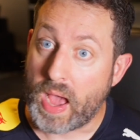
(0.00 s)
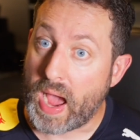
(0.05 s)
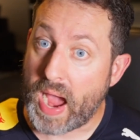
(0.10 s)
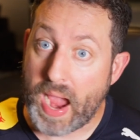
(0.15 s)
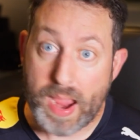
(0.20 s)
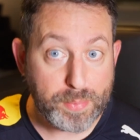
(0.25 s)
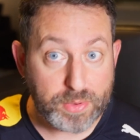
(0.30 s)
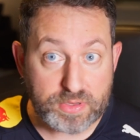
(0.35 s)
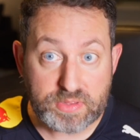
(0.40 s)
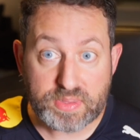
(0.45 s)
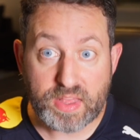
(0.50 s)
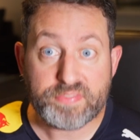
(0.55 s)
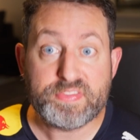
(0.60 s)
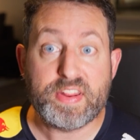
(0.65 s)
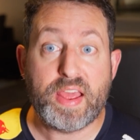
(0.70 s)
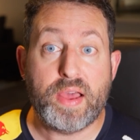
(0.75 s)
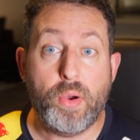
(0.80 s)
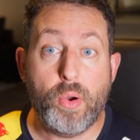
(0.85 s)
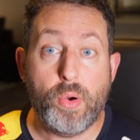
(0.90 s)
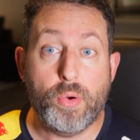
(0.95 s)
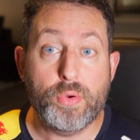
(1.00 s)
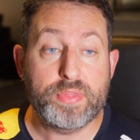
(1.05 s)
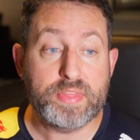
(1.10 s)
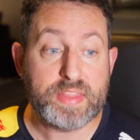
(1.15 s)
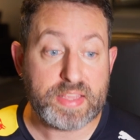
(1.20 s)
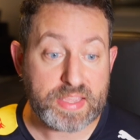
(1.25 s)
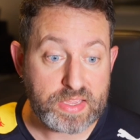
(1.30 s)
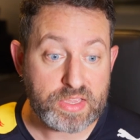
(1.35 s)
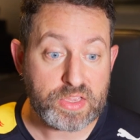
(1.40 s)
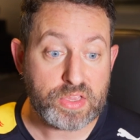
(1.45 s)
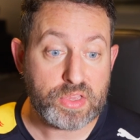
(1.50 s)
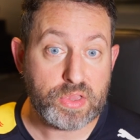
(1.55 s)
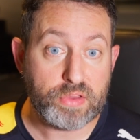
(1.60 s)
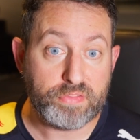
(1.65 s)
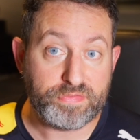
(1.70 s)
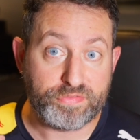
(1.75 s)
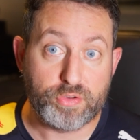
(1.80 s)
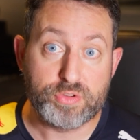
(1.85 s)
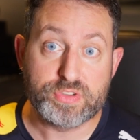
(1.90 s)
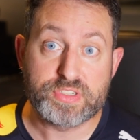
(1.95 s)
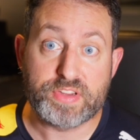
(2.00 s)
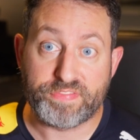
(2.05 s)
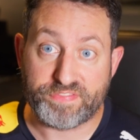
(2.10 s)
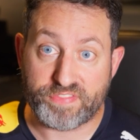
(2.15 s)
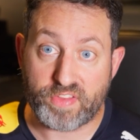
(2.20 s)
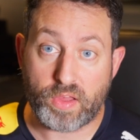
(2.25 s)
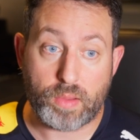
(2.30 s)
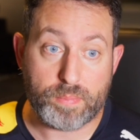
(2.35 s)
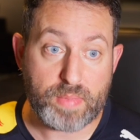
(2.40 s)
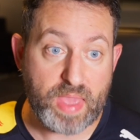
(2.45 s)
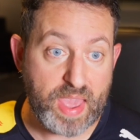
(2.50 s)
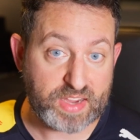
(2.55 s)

I would love to own the Fujifilm